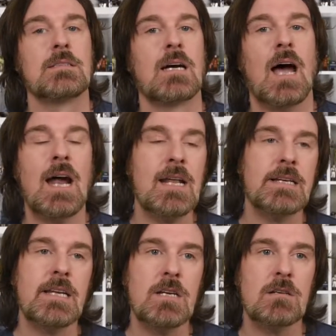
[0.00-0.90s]
And it
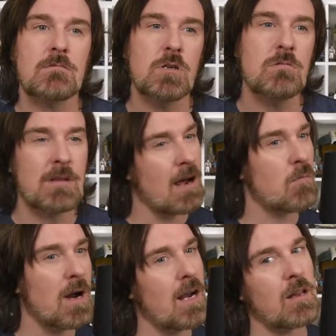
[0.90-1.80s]
didn't do that
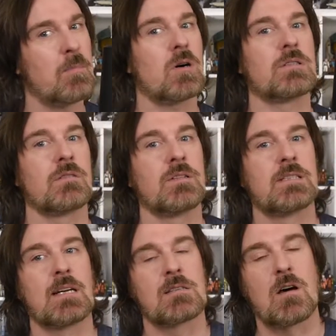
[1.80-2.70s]
well at the box office
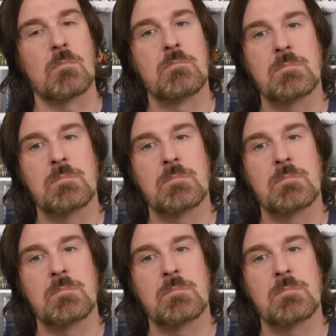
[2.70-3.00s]
at the time.